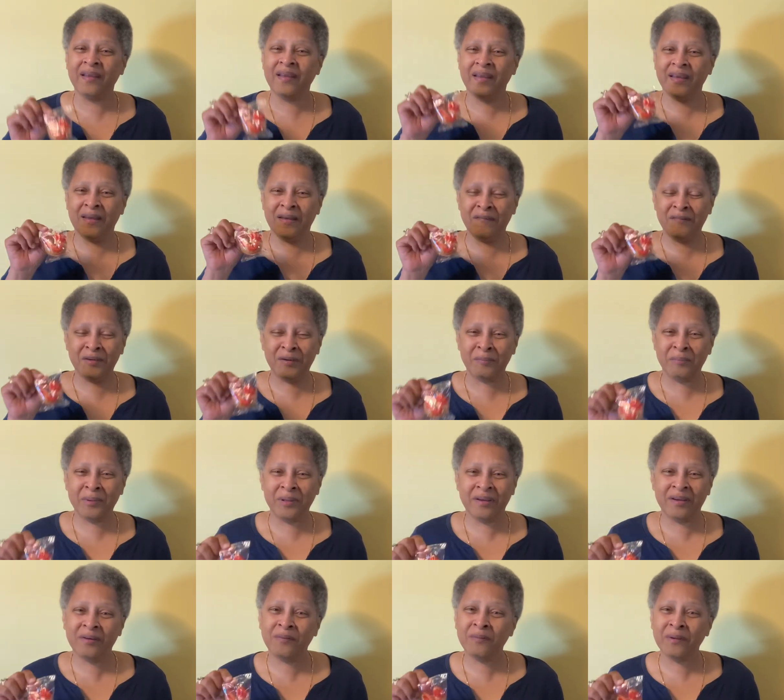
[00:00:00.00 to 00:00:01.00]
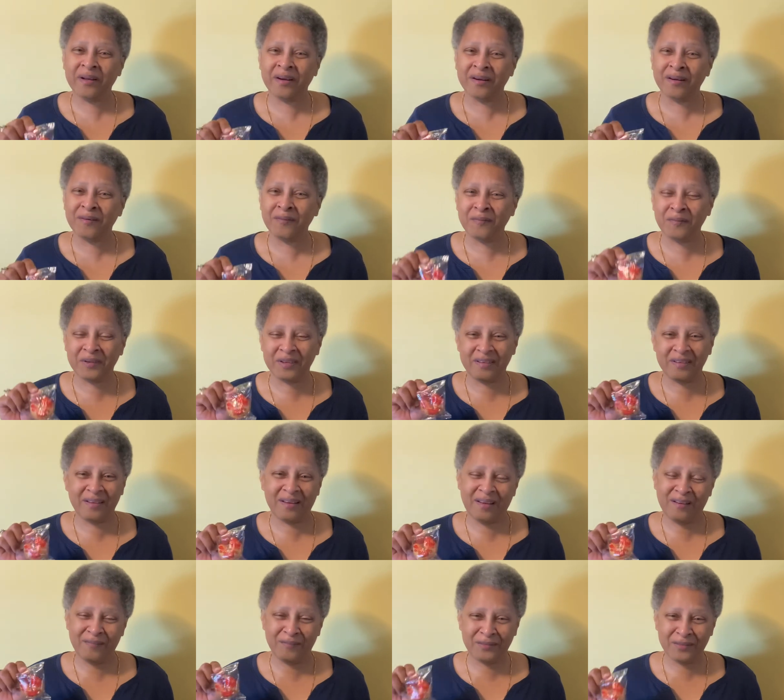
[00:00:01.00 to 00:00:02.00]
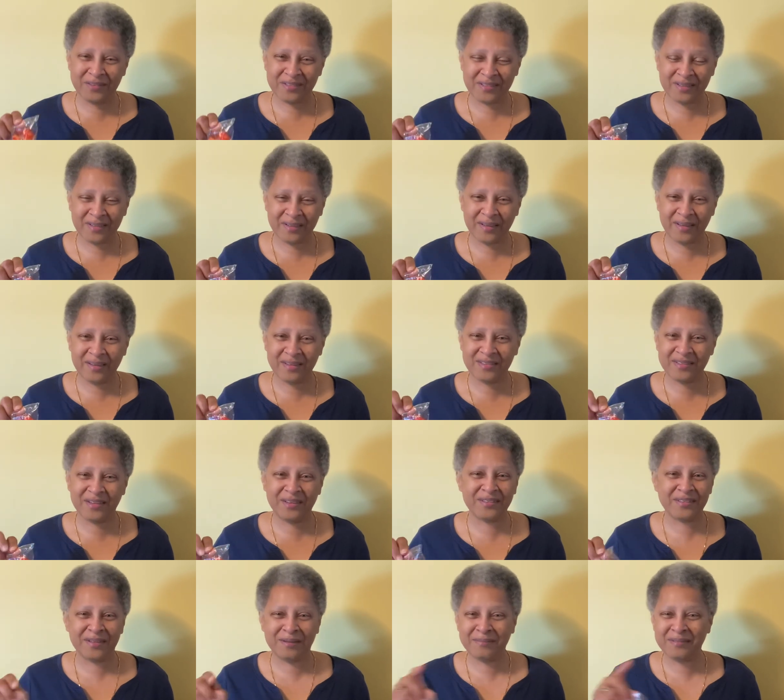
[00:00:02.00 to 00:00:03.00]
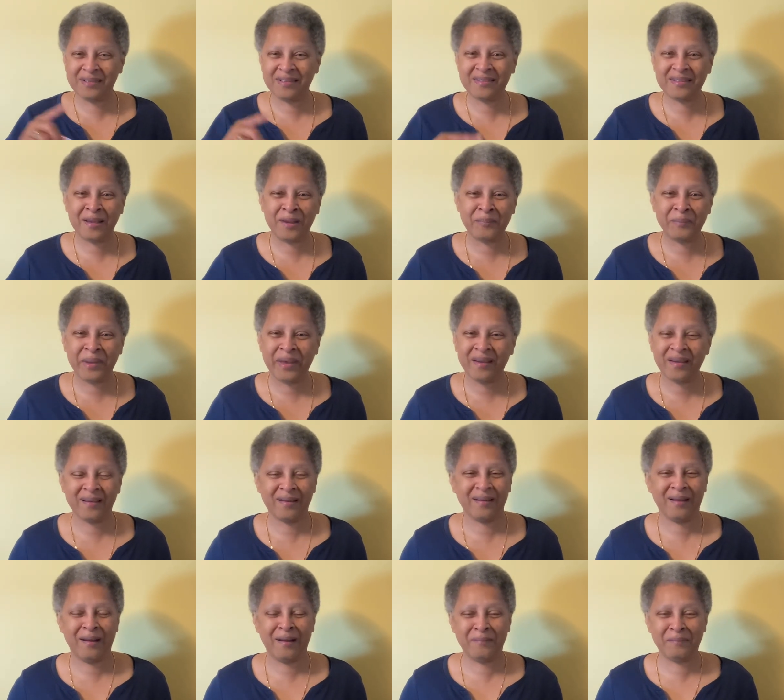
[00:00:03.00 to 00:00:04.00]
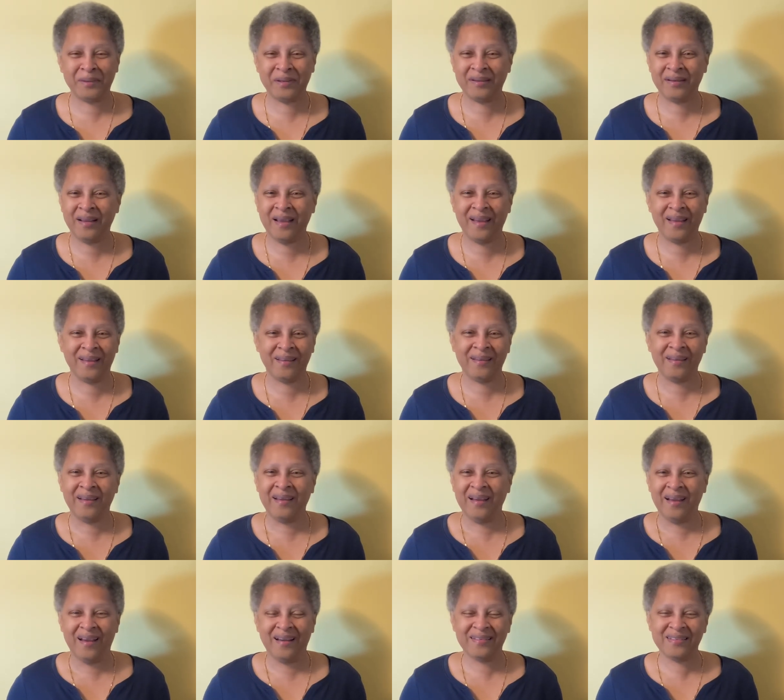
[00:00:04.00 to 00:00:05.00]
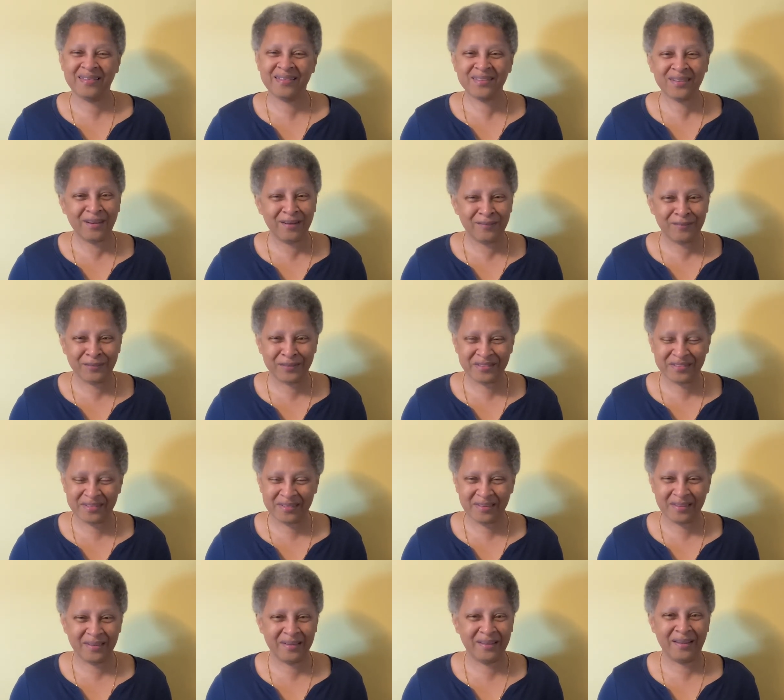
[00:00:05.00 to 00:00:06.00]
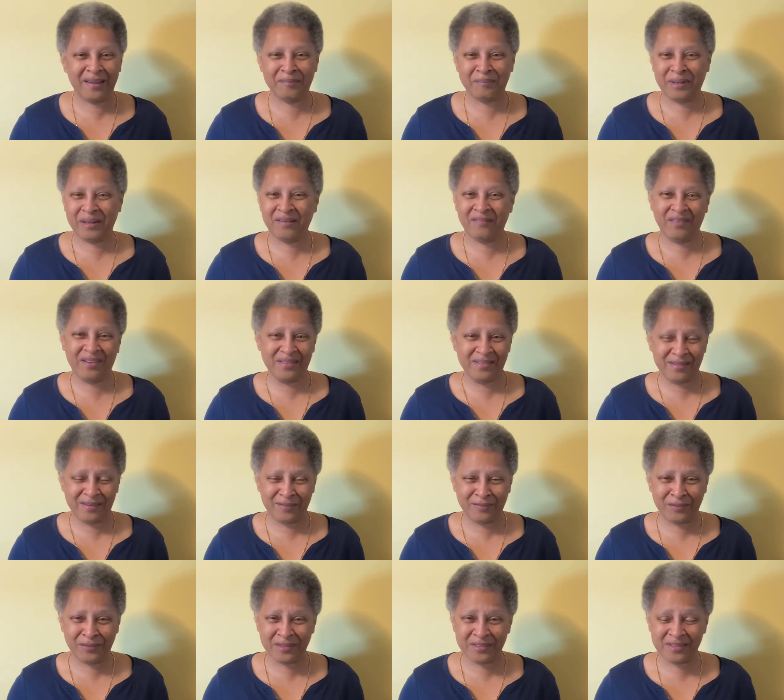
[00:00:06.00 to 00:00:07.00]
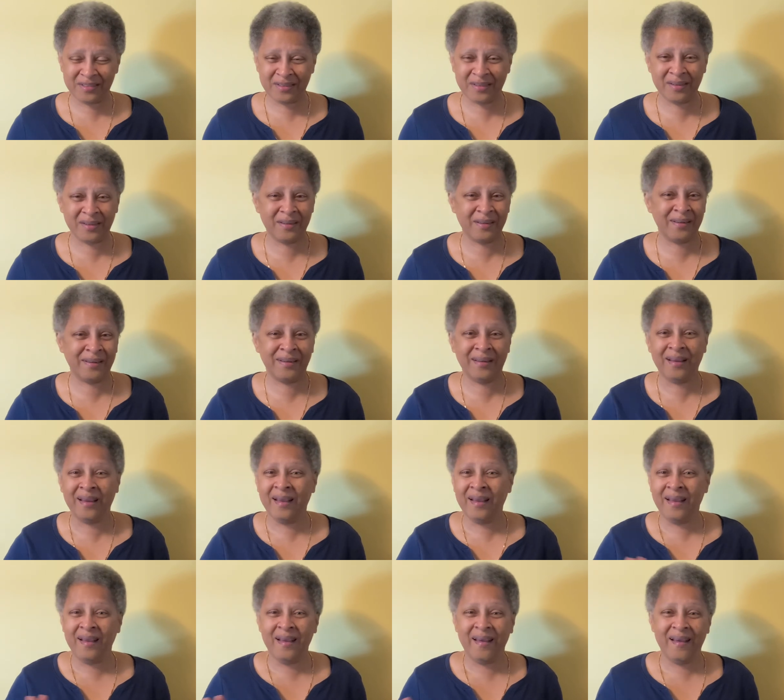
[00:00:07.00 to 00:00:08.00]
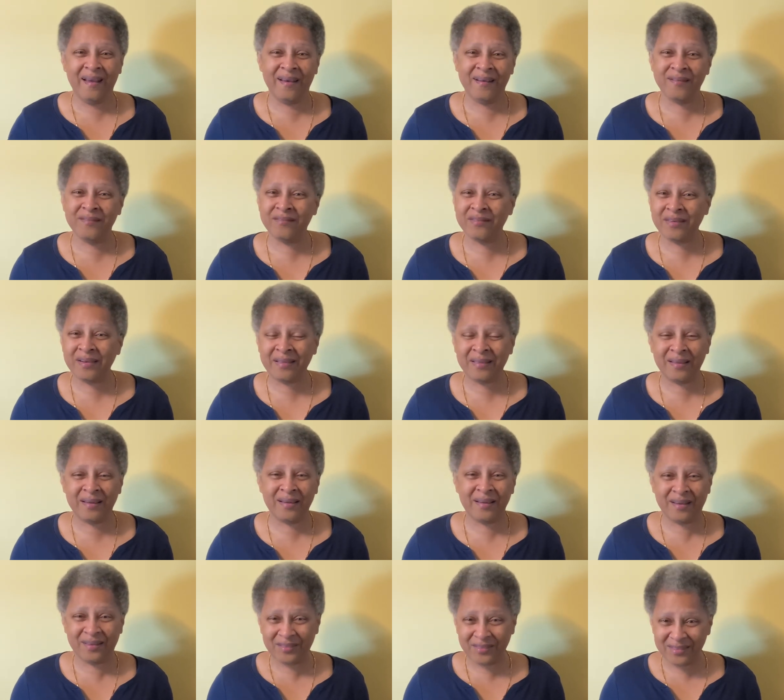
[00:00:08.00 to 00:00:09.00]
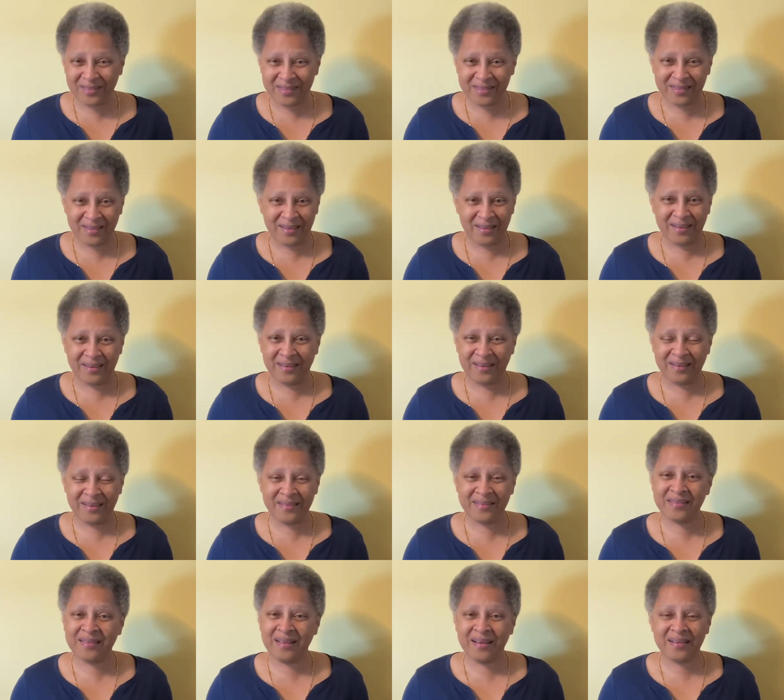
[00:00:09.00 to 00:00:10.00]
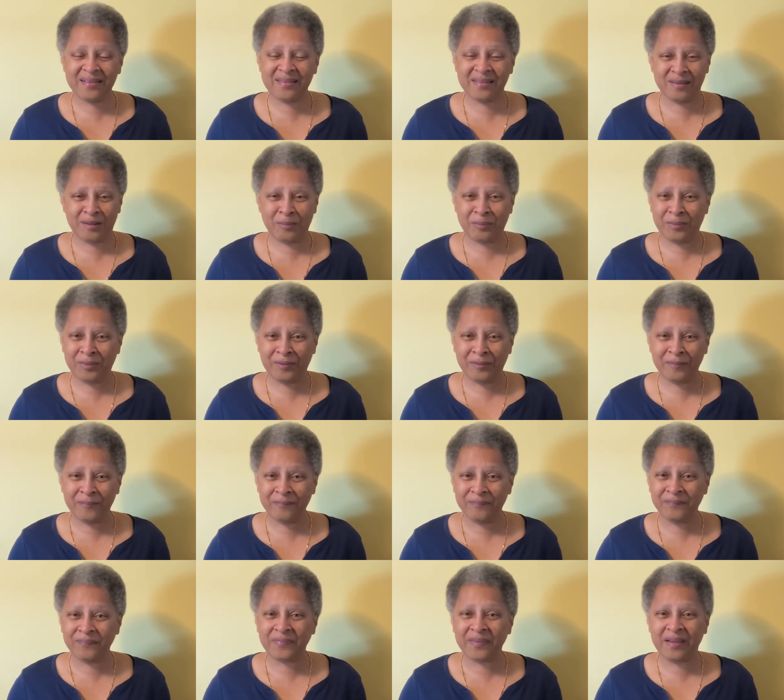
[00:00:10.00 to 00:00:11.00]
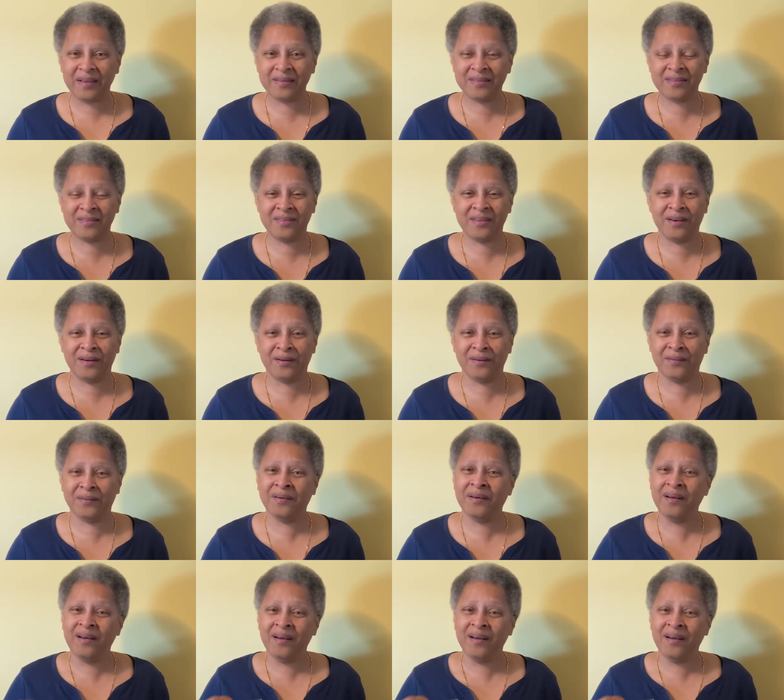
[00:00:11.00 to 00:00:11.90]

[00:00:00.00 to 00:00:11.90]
if you'll be aware when a fortune cookie shows up, just come back and comment, hey, I just saw a fortune cookie, I manifested a fortune cookie. Everything under the sun is that simple. So